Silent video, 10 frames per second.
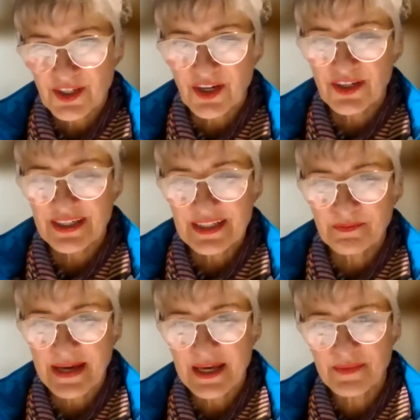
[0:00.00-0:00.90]
She got a
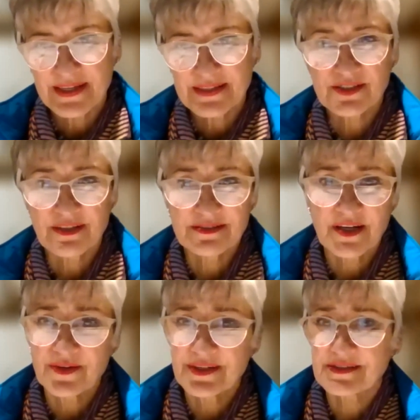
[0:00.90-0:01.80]
little baby, and
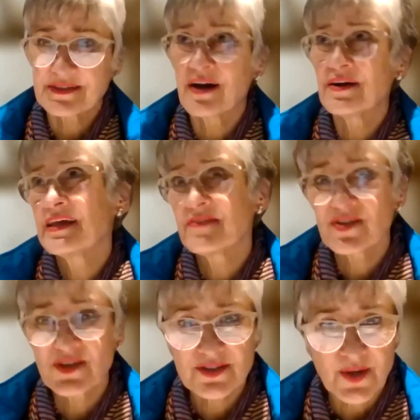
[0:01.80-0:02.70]
Zoe is now
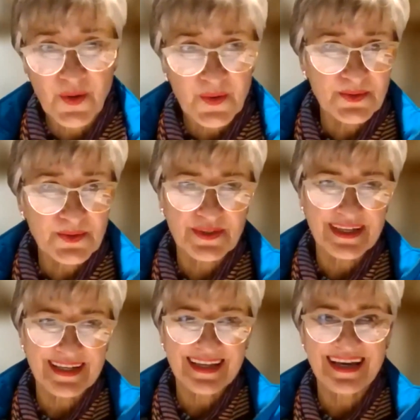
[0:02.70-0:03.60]
11 years old
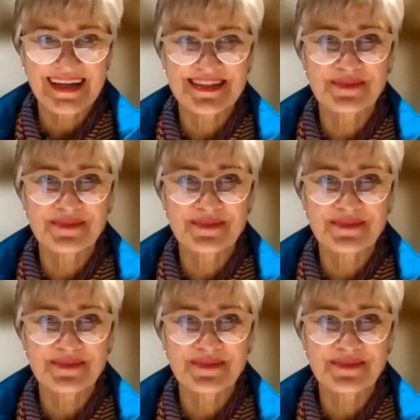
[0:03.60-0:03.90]
already, and